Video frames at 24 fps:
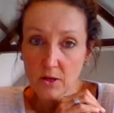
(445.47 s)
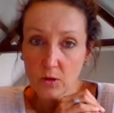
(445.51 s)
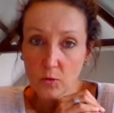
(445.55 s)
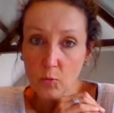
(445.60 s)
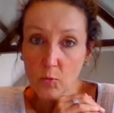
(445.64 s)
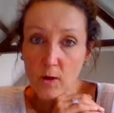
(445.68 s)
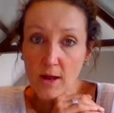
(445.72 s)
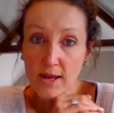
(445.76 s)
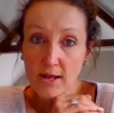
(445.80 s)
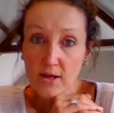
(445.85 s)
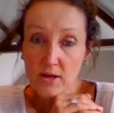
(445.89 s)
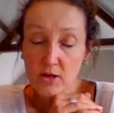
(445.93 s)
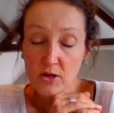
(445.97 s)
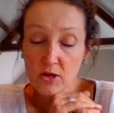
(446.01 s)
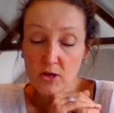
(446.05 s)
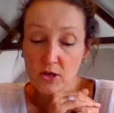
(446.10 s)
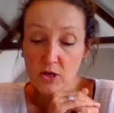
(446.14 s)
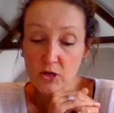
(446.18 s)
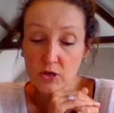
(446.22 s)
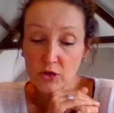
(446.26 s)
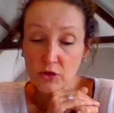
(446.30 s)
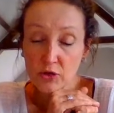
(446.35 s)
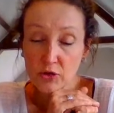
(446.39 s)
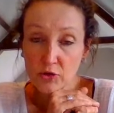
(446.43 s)

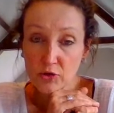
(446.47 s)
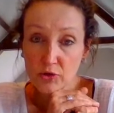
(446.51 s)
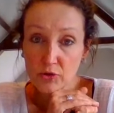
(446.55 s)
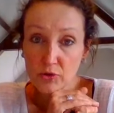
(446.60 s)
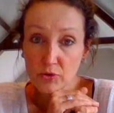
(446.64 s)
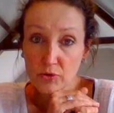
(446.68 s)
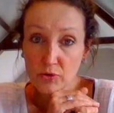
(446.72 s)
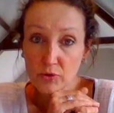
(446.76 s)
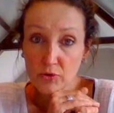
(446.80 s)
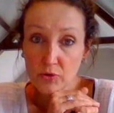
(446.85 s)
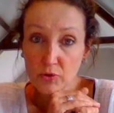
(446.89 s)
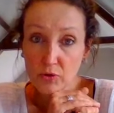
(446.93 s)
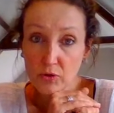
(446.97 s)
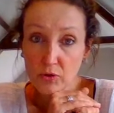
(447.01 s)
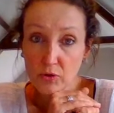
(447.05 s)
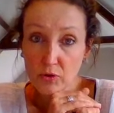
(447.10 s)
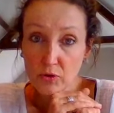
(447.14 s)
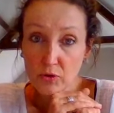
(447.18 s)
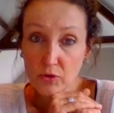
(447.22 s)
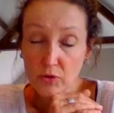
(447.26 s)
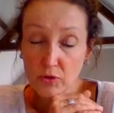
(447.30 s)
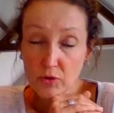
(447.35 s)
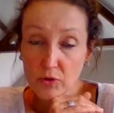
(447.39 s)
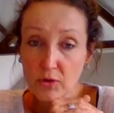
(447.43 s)
when you
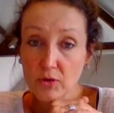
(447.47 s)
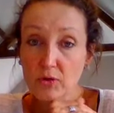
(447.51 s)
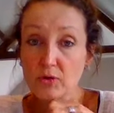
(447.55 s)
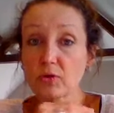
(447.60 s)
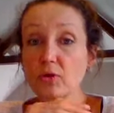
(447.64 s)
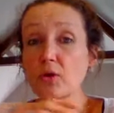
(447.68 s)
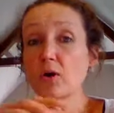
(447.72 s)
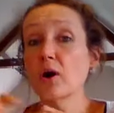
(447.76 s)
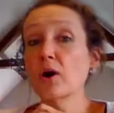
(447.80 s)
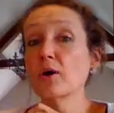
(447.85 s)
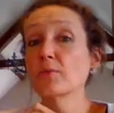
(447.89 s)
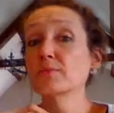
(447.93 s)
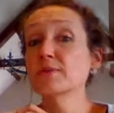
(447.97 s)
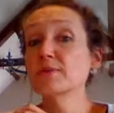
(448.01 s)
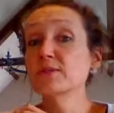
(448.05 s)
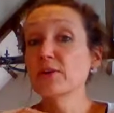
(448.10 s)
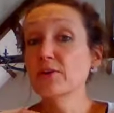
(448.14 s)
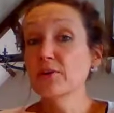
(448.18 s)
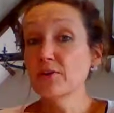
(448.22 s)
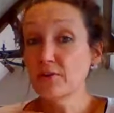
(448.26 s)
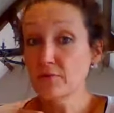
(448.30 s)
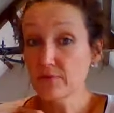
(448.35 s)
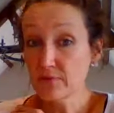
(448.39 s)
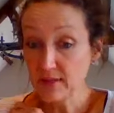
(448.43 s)

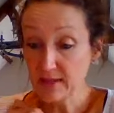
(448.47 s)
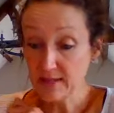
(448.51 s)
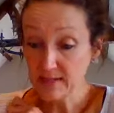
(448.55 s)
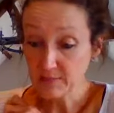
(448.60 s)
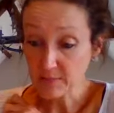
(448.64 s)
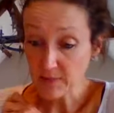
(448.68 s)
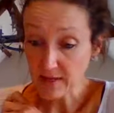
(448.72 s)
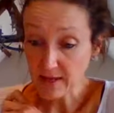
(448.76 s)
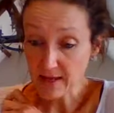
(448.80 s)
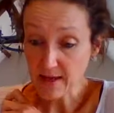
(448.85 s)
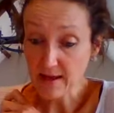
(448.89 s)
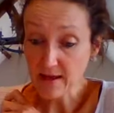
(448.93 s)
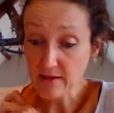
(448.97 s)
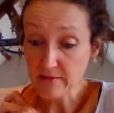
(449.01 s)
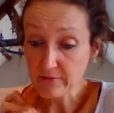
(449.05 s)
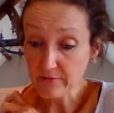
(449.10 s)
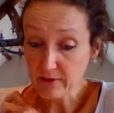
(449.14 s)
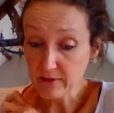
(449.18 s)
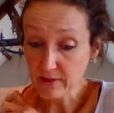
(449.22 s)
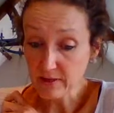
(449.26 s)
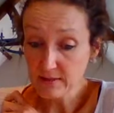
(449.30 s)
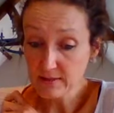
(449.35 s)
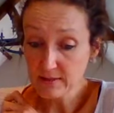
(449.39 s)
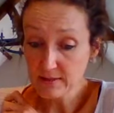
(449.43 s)
observe these
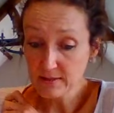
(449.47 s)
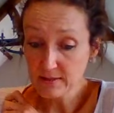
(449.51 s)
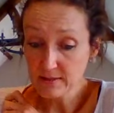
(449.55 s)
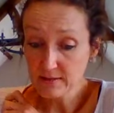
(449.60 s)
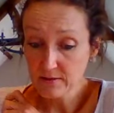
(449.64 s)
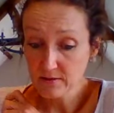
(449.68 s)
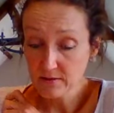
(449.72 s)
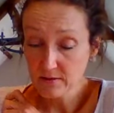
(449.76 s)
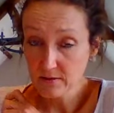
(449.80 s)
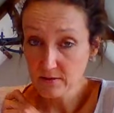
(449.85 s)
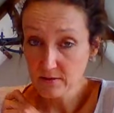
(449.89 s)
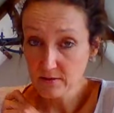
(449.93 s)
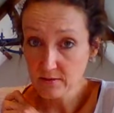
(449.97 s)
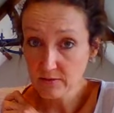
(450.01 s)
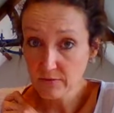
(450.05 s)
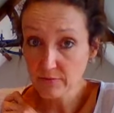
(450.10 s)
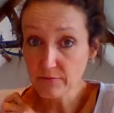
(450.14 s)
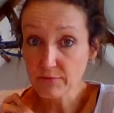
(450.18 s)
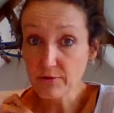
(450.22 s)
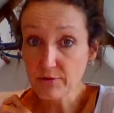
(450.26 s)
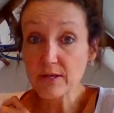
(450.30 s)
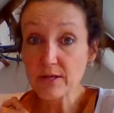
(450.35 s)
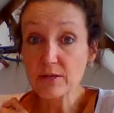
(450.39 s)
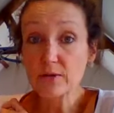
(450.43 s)
behaviors
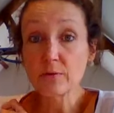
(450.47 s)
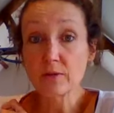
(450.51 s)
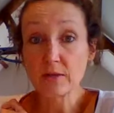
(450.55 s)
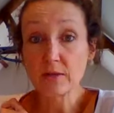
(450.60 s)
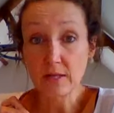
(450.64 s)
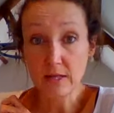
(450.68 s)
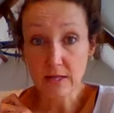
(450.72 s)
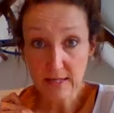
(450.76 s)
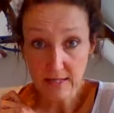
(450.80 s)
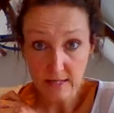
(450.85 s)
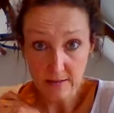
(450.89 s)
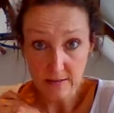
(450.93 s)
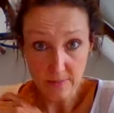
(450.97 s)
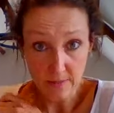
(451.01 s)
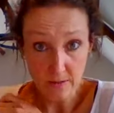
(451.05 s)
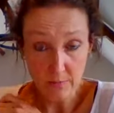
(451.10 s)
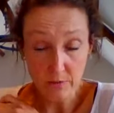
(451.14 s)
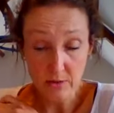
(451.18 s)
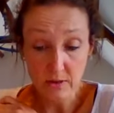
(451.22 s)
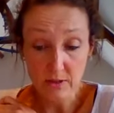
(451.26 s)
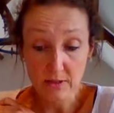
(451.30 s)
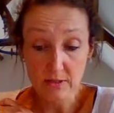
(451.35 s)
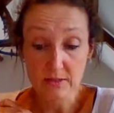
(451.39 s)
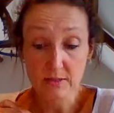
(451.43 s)
frequently in the
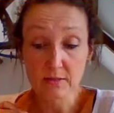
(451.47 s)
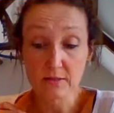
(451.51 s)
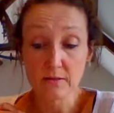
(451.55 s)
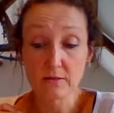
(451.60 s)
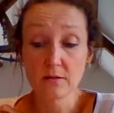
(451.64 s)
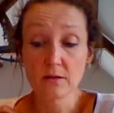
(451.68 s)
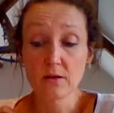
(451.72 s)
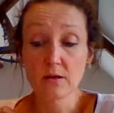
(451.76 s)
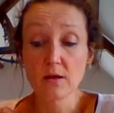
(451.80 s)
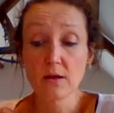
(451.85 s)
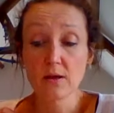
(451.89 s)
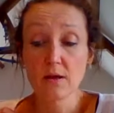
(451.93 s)
person,